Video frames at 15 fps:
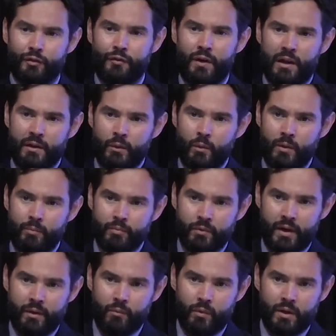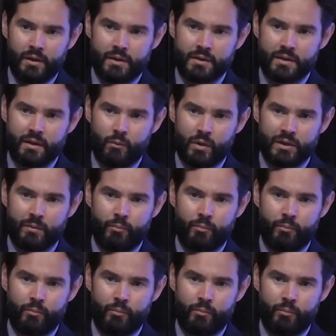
follow up rate was and what the